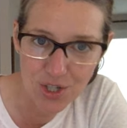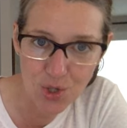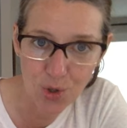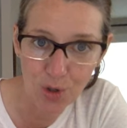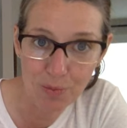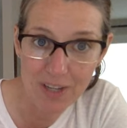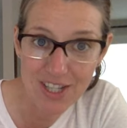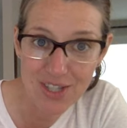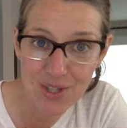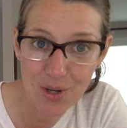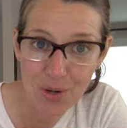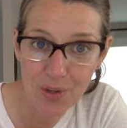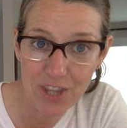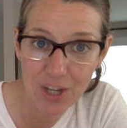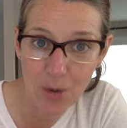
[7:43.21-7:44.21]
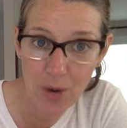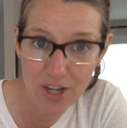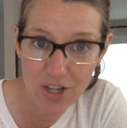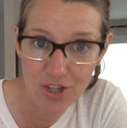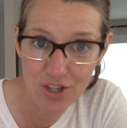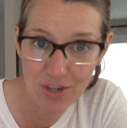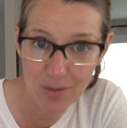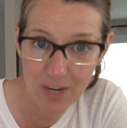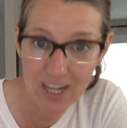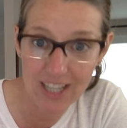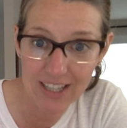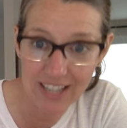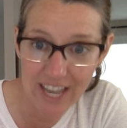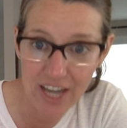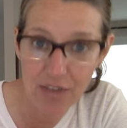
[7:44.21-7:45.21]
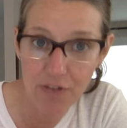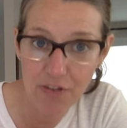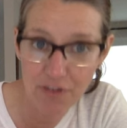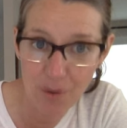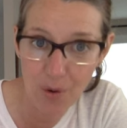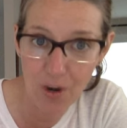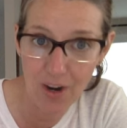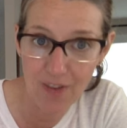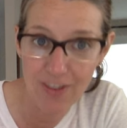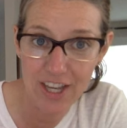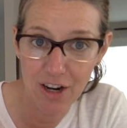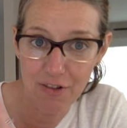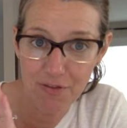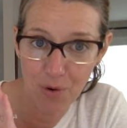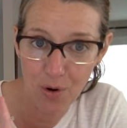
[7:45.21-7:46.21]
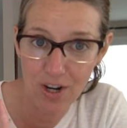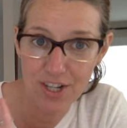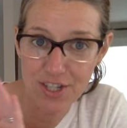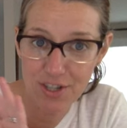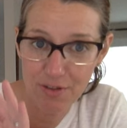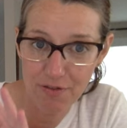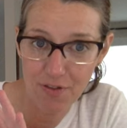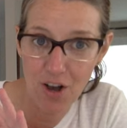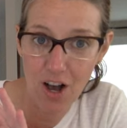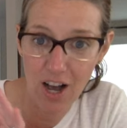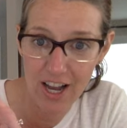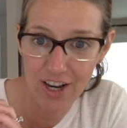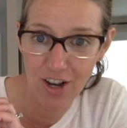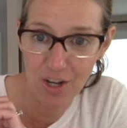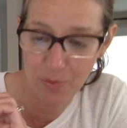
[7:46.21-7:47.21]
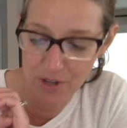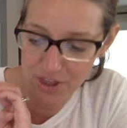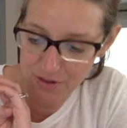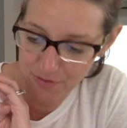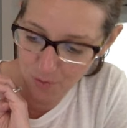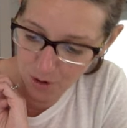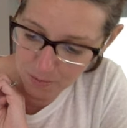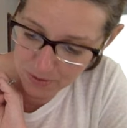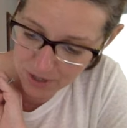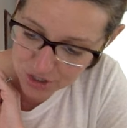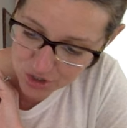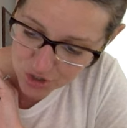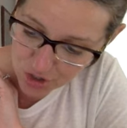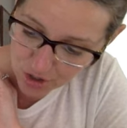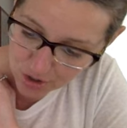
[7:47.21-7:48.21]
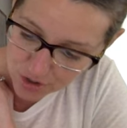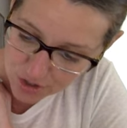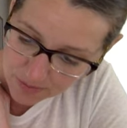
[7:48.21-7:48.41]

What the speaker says: told me so in the question, right? Lead-4. Therefore, it's the ion with the 4 plus charge.